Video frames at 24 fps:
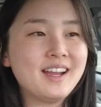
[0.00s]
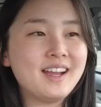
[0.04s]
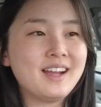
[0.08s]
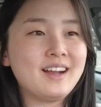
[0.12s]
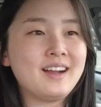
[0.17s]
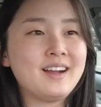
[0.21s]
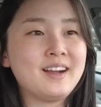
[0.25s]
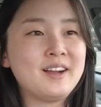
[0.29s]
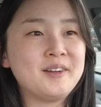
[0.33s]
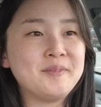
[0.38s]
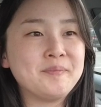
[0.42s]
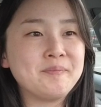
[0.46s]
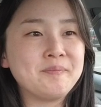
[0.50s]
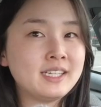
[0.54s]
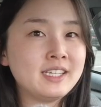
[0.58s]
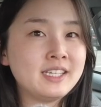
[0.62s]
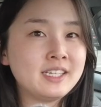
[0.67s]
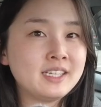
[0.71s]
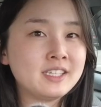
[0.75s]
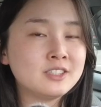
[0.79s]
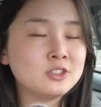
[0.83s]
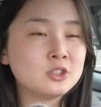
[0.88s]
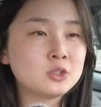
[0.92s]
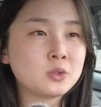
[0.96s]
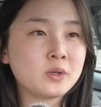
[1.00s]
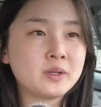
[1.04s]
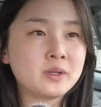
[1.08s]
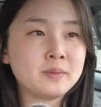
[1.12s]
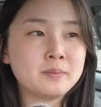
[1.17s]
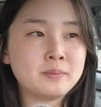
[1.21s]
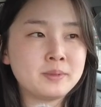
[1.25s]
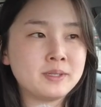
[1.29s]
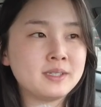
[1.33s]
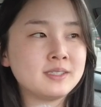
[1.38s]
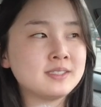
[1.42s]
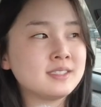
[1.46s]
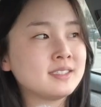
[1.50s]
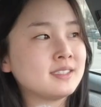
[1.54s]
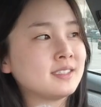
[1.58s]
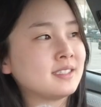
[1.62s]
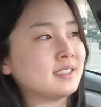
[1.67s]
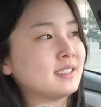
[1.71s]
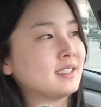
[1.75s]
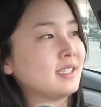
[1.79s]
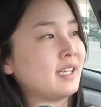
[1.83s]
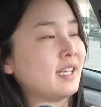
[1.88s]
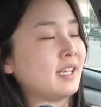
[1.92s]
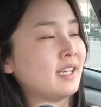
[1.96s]
Um, planning in short
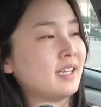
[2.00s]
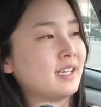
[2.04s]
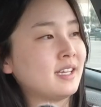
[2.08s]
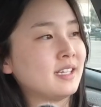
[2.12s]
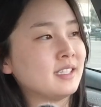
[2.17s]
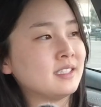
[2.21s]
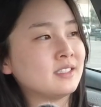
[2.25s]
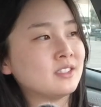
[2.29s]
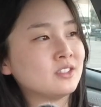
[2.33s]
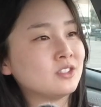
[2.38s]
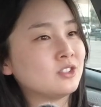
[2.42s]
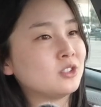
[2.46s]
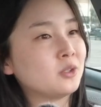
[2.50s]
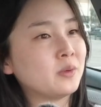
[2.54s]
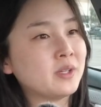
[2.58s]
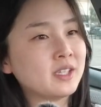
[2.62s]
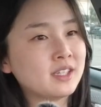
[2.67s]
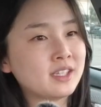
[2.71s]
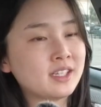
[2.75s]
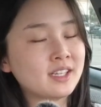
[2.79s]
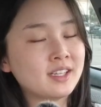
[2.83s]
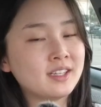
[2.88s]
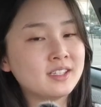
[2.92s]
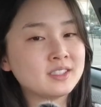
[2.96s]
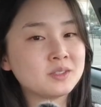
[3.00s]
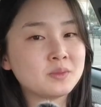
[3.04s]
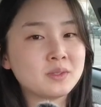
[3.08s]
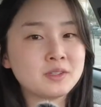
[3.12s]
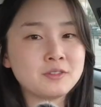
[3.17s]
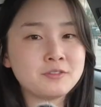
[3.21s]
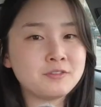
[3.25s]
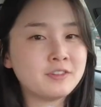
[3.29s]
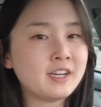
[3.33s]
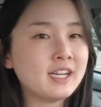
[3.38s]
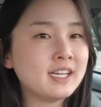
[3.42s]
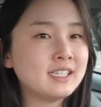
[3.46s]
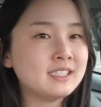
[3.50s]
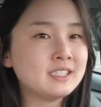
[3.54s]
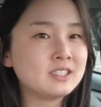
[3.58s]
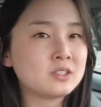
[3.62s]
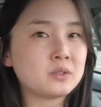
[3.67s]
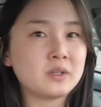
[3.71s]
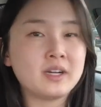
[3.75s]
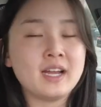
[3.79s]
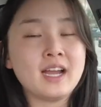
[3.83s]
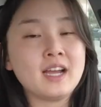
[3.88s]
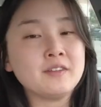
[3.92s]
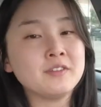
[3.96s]
bursts and doing things with friends
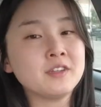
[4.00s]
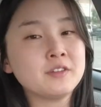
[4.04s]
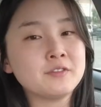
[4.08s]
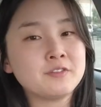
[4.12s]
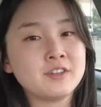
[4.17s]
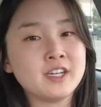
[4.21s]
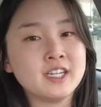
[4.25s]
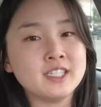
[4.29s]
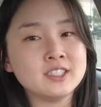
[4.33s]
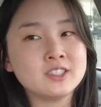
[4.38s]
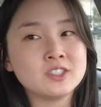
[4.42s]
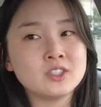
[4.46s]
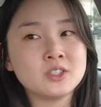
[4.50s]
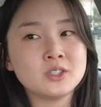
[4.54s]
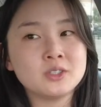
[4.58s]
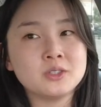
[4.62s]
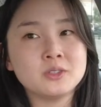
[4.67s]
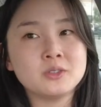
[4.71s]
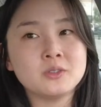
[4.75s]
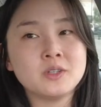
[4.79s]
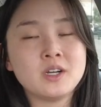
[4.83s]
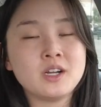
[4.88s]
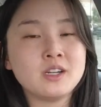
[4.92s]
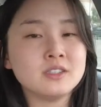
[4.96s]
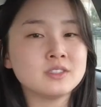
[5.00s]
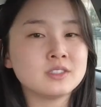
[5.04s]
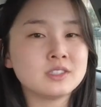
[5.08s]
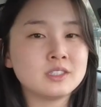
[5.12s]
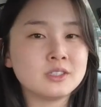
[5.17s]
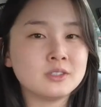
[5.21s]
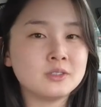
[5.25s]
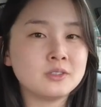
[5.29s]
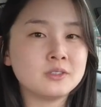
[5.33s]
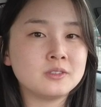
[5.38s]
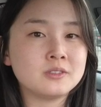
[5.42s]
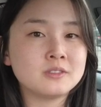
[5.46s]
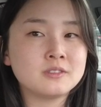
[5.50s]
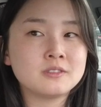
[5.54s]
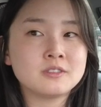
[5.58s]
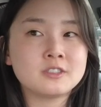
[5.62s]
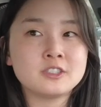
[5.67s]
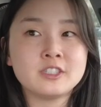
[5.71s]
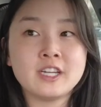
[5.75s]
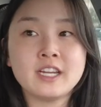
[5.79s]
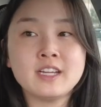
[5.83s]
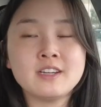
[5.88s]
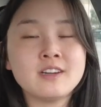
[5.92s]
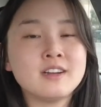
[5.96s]
or having friends who also
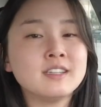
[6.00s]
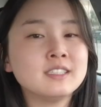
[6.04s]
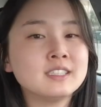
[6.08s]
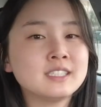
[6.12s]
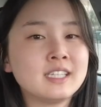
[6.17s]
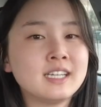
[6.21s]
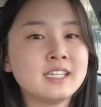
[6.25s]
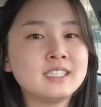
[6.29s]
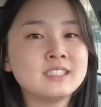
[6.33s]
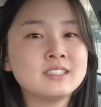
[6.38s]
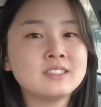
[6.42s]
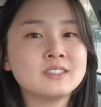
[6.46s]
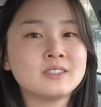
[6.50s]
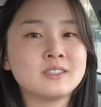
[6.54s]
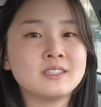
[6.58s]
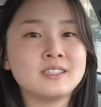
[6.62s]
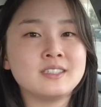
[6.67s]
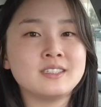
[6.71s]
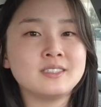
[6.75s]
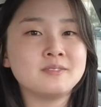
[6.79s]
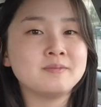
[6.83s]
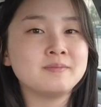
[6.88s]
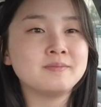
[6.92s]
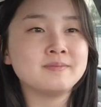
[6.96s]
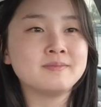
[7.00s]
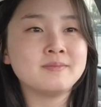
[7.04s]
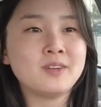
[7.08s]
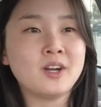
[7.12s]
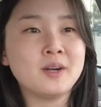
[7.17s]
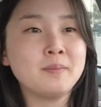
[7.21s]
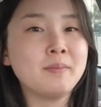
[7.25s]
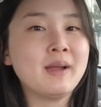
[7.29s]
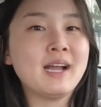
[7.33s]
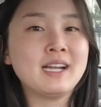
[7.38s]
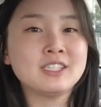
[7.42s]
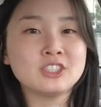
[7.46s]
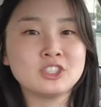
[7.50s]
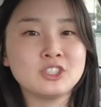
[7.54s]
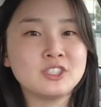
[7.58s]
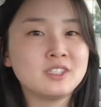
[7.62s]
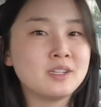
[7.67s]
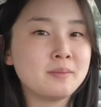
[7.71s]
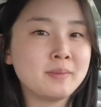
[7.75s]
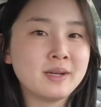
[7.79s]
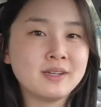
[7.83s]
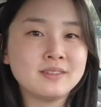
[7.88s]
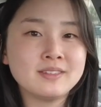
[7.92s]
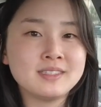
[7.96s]
create content or are passionate
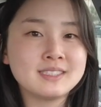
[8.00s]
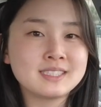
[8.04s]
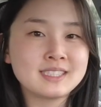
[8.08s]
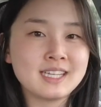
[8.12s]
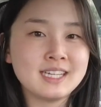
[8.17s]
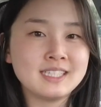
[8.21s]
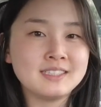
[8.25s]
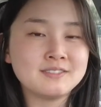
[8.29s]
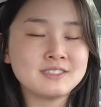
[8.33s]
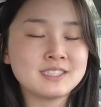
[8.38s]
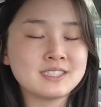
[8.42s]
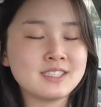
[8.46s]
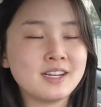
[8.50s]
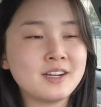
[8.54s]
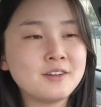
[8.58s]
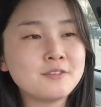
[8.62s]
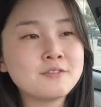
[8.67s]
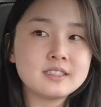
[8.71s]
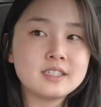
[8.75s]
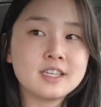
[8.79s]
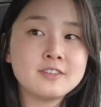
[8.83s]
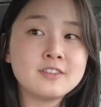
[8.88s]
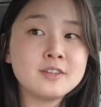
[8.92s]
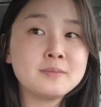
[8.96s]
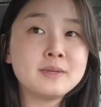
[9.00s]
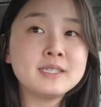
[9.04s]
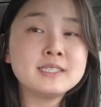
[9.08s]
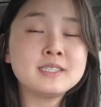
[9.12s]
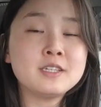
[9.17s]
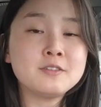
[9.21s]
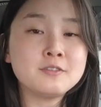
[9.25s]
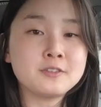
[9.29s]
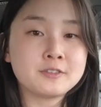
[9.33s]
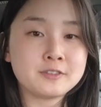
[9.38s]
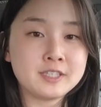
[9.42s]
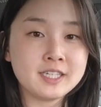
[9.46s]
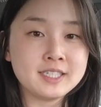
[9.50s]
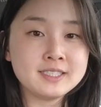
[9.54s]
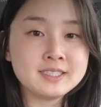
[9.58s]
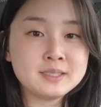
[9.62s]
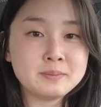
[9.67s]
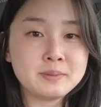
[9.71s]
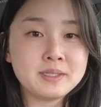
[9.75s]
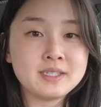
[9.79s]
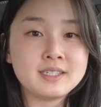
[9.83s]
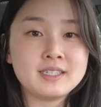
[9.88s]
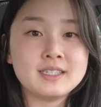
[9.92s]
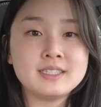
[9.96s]
about this kind of stuff, giving myself grace
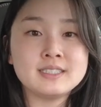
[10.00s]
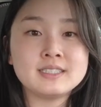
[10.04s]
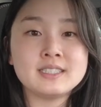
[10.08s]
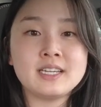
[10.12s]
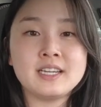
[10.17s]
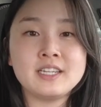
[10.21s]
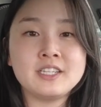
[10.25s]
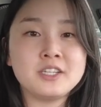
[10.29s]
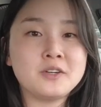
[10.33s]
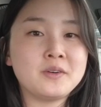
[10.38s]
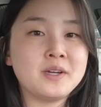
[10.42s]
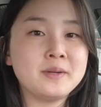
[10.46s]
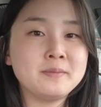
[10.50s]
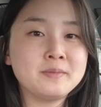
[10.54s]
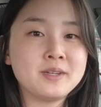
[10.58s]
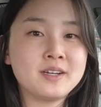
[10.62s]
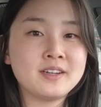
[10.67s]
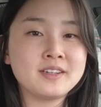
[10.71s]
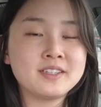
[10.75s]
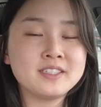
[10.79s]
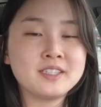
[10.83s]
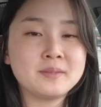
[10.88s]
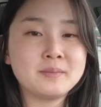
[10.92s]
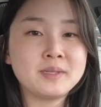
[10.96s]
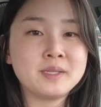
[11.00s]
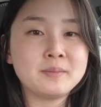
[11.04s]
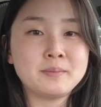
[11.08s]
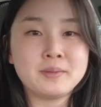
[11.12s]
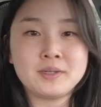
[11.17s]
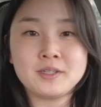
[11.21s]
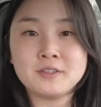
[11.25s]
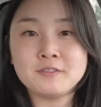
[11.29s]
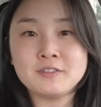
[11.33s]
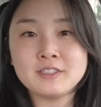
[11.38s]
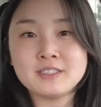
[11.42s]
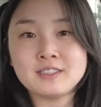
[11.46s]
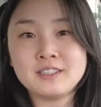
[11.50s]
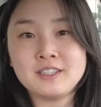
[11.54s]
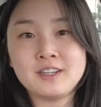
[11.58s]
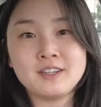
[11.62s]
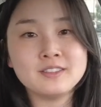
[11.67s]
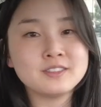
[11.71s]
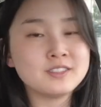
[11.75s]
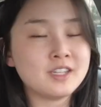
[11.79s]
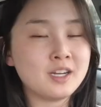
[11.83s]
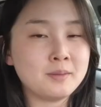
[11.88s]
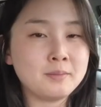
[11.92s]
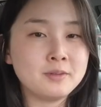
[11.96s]
because I know I'm not going to be perfectly on
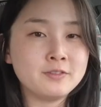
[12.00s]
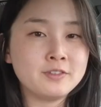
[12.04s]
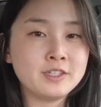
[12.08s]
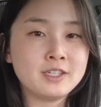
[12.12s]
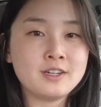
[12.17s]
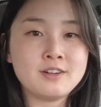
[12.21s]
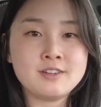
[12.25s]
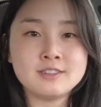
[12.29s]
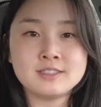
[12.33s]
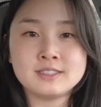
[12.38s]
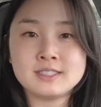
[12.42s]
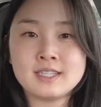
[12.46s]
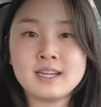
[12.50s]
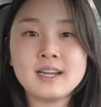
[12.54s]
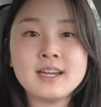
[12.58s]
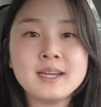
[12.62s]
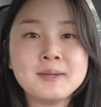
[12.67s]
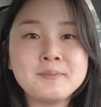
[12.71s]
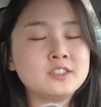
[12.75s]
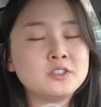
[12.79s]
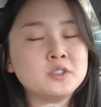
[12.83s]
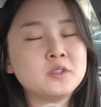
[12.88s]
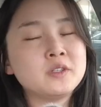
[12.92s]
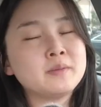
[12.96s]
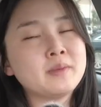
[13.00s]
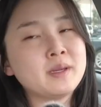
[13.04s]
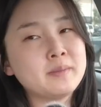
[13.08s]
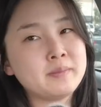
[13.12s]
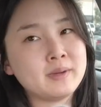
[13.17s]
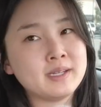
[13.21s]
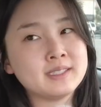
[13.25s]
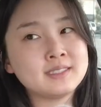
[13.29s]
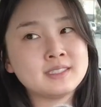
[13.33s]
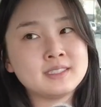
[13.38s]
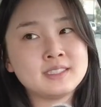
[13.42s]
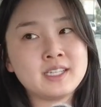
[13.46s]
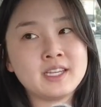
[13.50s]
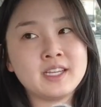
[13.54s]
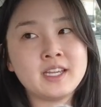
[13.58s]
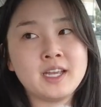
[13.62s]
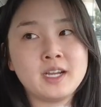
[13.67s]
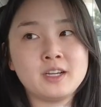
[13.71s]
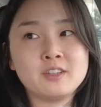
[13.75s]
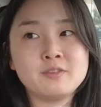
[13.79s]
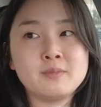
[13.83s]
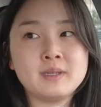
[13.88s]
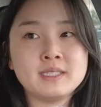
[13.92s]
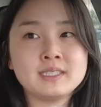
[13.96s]
top of it all the time, and doing my best to take
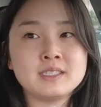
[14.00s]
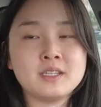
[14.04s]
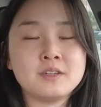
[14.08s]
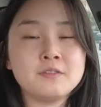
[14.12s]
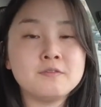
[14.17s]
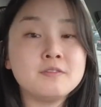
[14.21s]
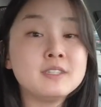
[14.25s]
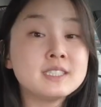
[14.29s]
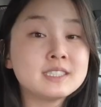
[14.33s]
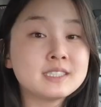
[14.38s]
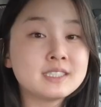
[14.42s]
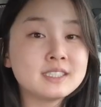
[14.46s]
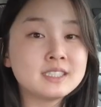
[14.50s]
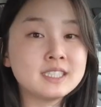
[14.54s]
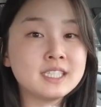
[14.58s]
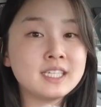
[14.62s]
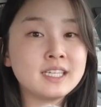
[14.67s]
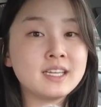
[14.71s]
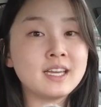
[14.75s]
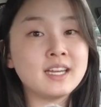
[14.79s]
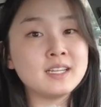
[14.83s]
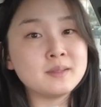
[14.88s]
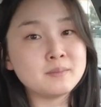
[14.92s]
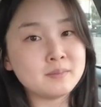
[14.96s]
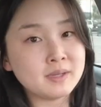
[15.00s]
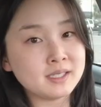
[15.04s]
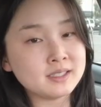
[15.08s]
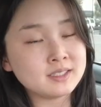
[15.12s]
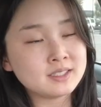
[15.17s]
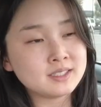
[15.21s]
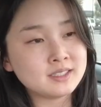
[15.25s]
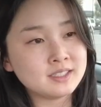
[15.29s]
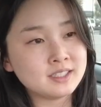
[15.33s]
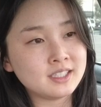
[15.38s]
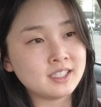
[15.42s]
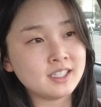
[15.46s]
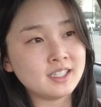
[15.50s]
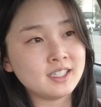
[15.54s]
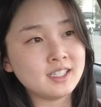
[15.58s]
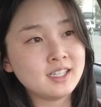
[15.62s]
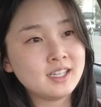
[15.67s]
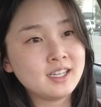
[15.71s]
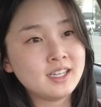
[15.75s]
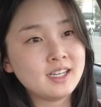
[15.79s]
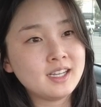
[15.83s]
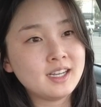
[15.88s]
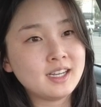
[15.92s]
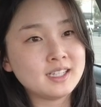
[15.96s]
care of myself physically and mentally
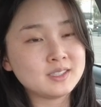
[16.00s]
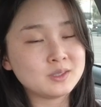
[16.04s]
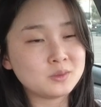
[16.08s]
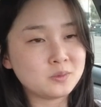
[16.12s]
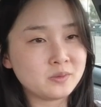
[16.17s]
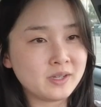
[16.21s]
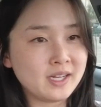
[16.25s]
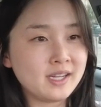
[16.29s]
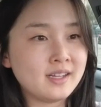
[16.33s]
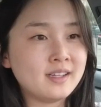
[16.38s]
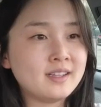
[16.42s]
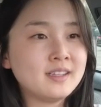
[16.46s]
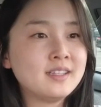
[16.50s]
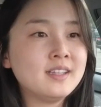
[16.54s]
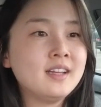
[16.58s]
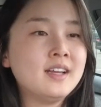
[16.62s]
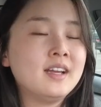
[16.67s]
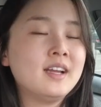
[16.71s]
as well